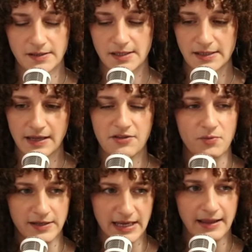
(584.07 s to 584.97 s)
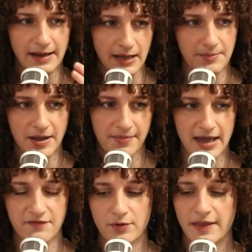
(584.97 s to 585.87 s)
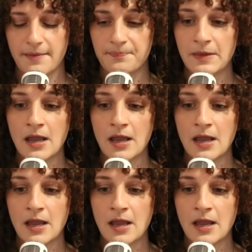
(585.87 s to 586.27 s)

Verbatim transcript: Because in the other ones, I'm combative with him.